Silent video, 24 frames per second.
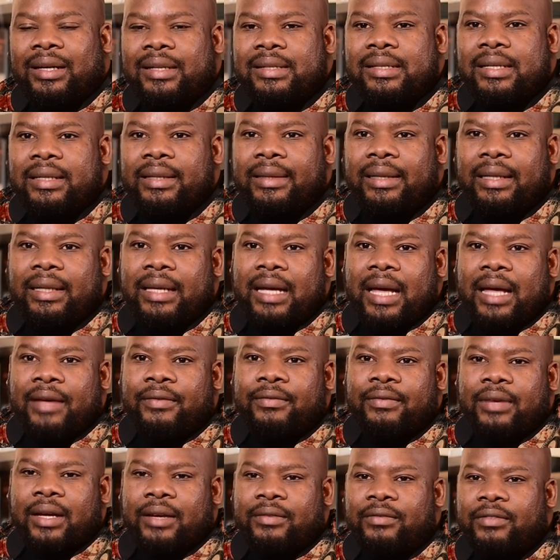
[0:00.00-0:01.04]
recently
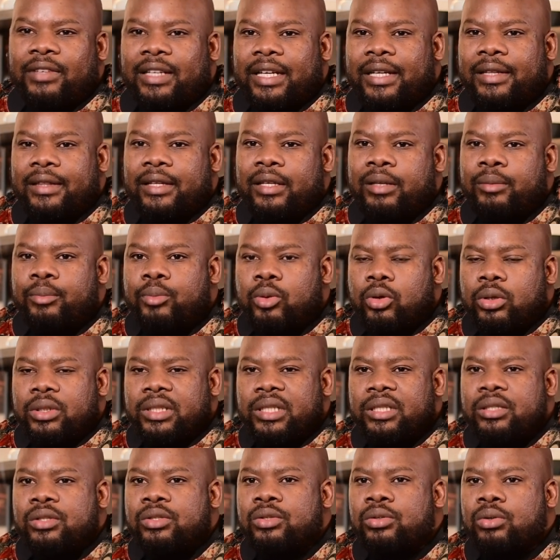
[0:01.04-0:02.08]
I've I've learned the
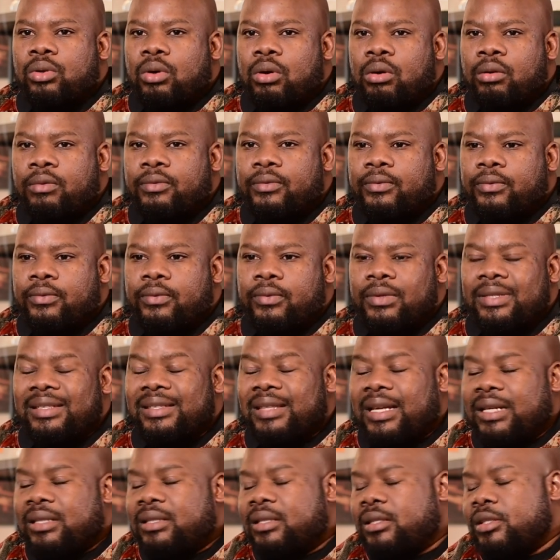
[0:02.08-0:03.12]
importance of
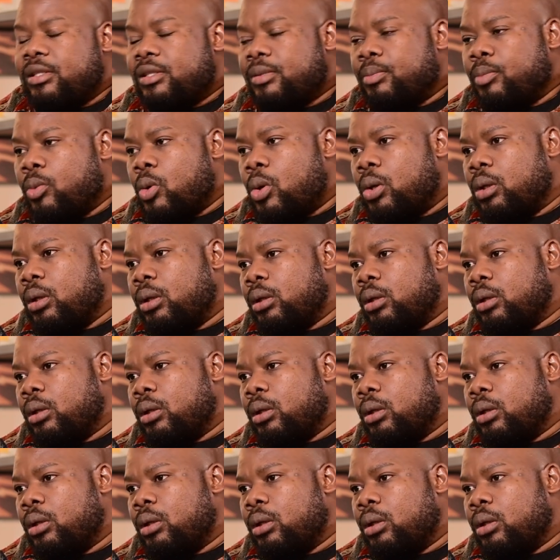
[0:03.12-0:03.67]
starting small.